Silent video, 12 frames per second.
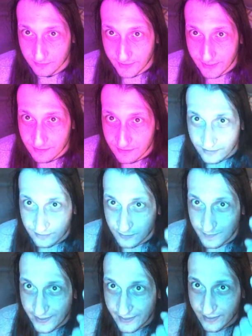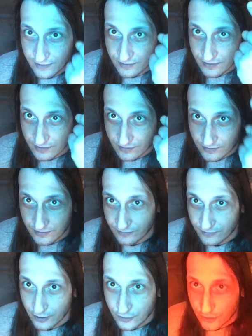instance by instance,
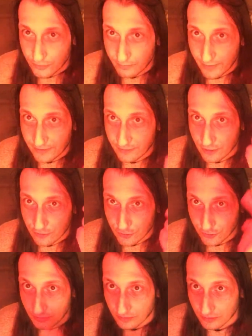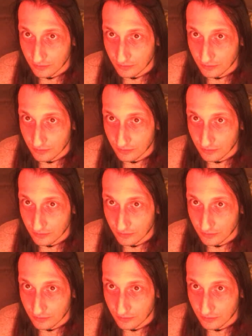dungeon by dungeon.